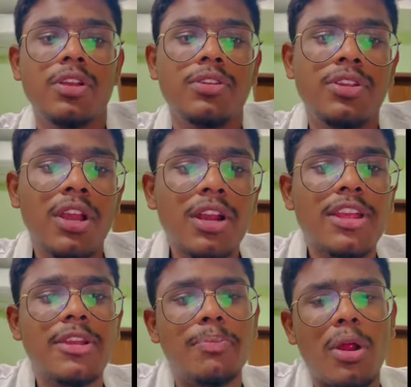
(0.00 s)

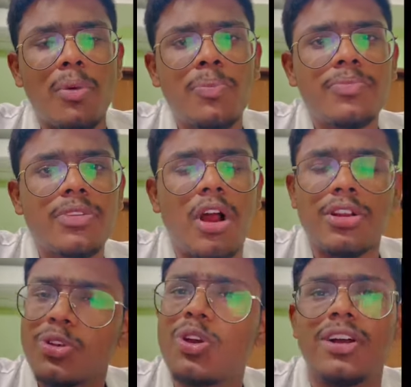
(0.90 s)
Circulation problem
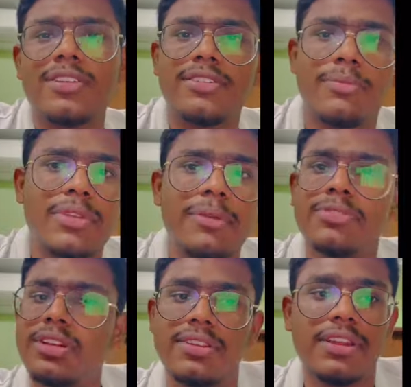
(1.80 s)
also causes sometimes
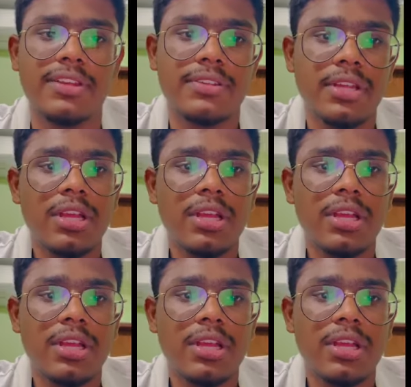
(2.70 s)
dizziness,